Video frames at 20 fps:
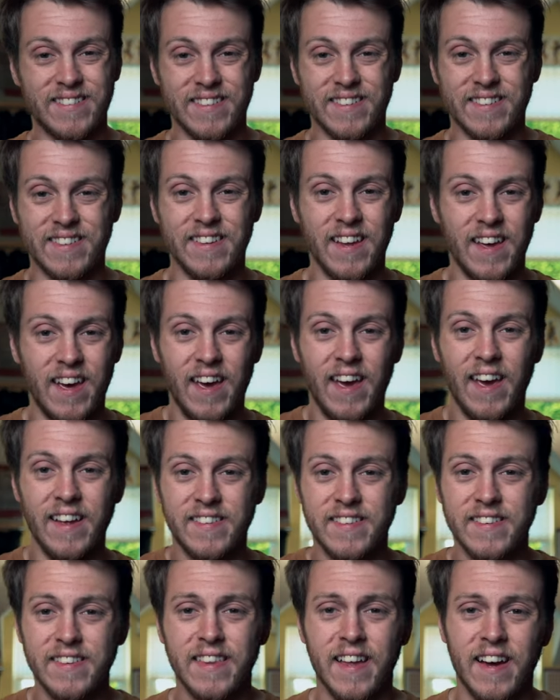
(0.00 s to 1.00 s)
Just
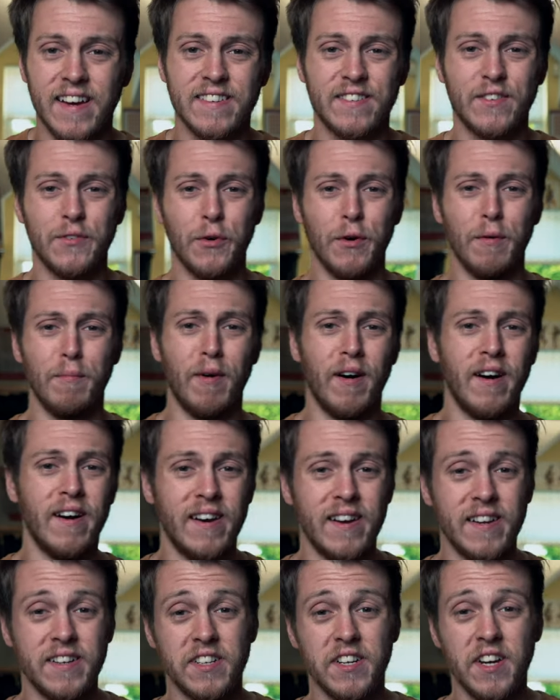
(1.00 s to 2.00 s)
hitting that sort of
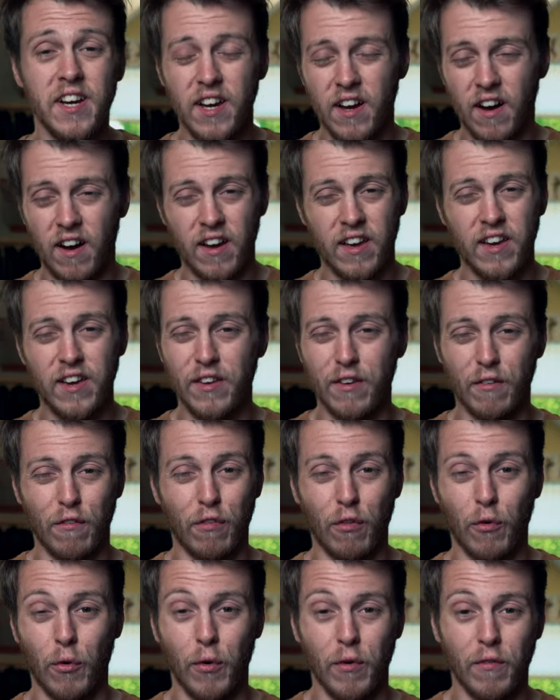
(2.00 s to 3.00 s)
mileage, I couldn't have
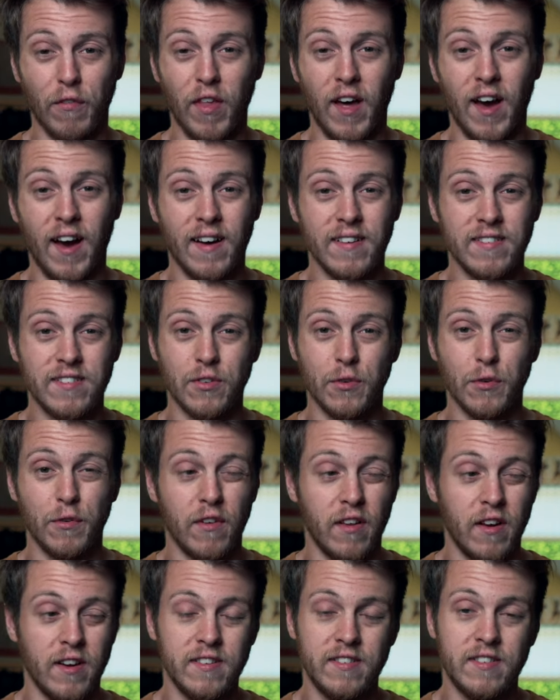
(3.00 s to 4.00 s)
thought of that sort of
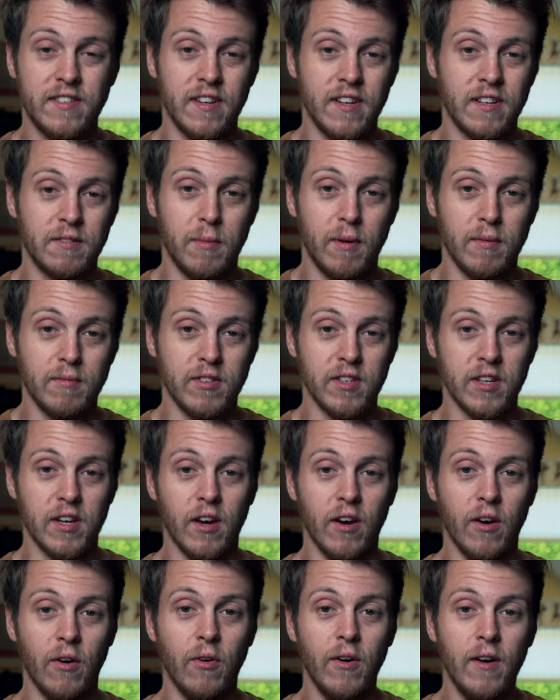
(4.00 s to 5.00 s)
like six months
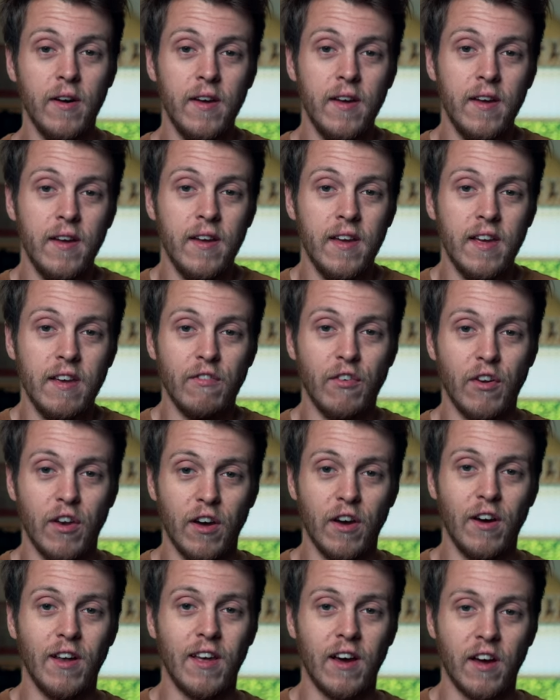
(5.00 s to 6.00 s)
ago, even
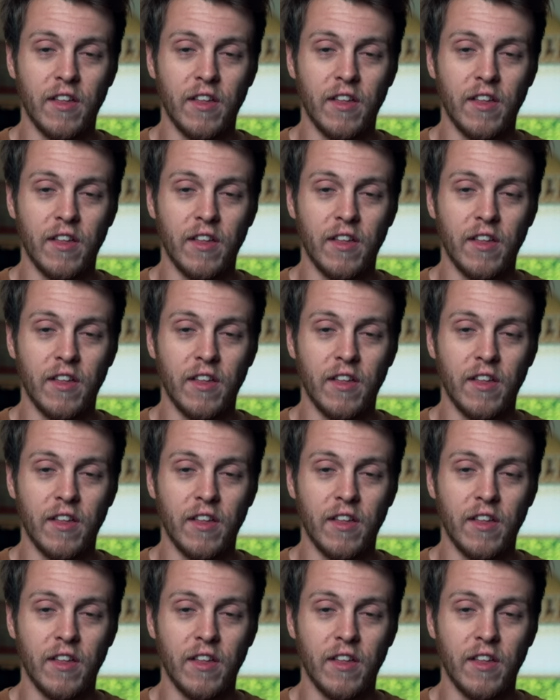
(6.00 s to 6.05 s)
earlier.